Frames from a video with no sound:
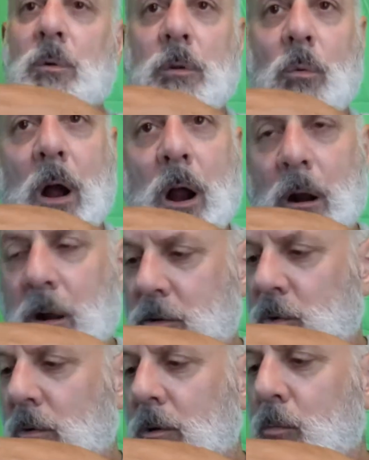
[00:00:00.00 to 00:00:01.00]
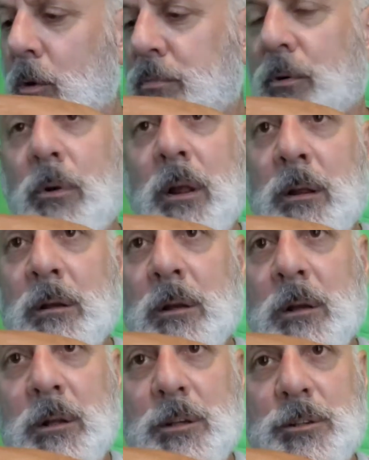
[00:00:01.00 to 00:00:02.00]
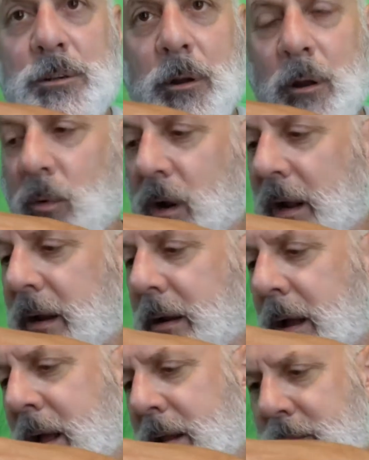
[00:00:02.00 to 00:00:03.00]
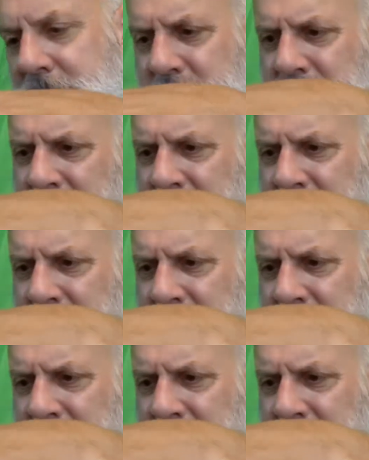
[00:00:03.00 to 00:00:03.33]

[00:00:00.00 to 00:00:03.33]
with the wire. I'll do a little more pruning, show you what I got.